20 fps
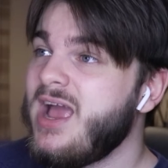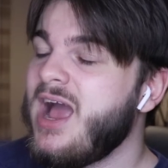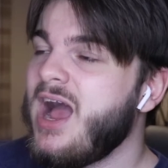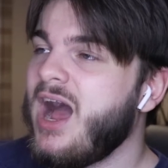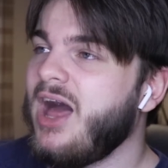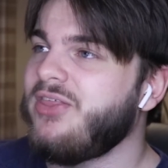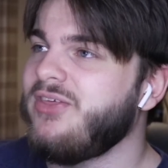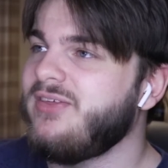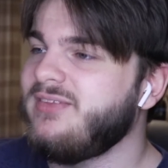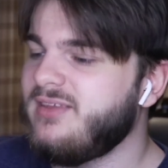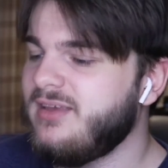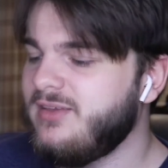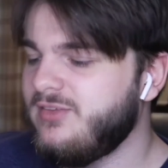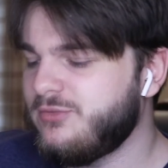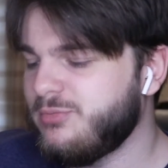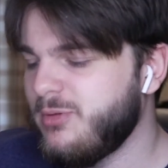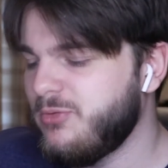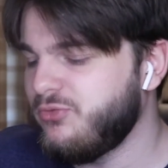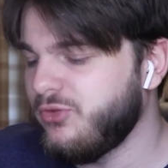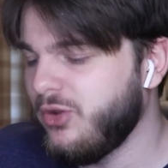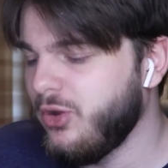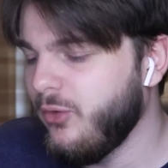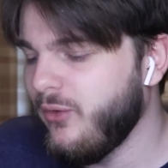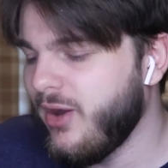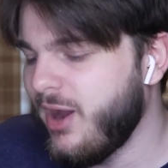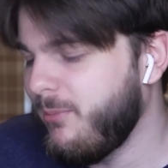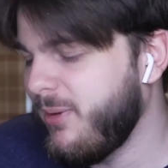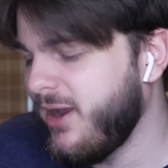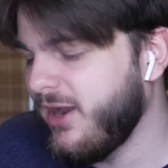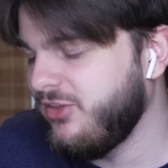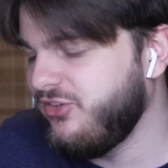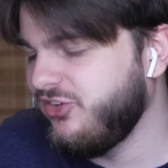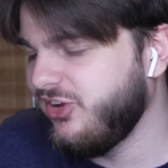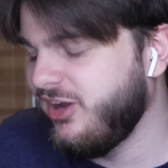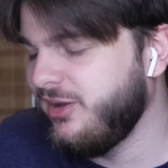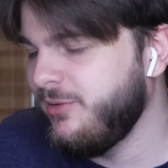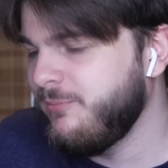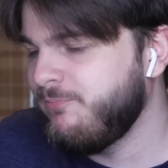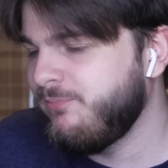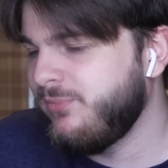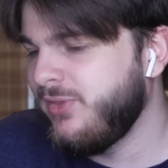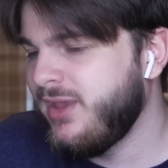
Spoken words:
I think Dean Smith's an alright manager.